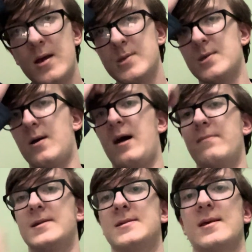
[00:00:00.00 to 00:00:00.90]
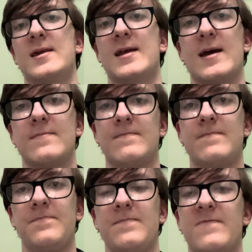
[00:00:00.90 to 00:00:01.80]
so obviously that
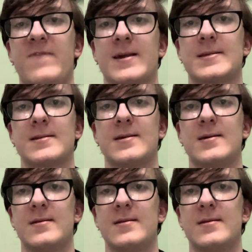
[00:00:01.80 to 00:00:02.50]
fixed